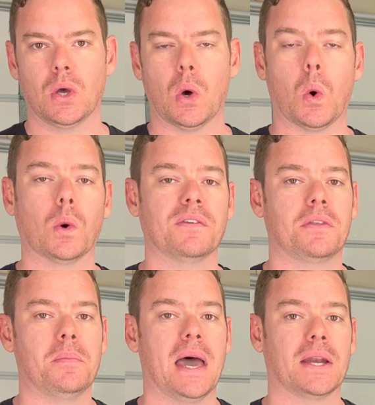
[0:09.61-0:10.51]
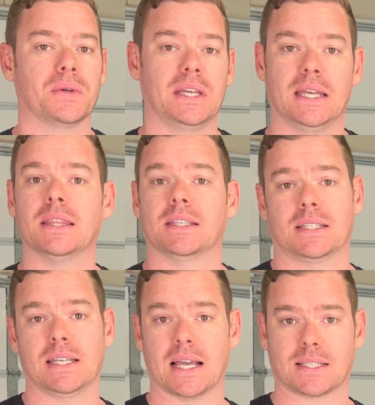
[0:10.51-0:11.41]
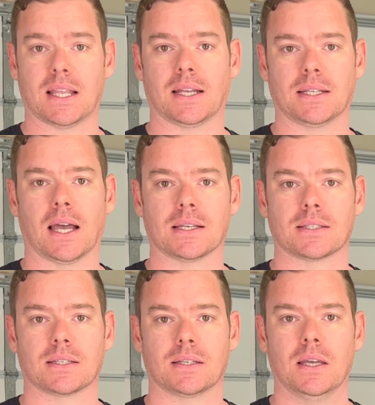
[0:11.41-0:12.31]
or if the battery in the CX-9 dies.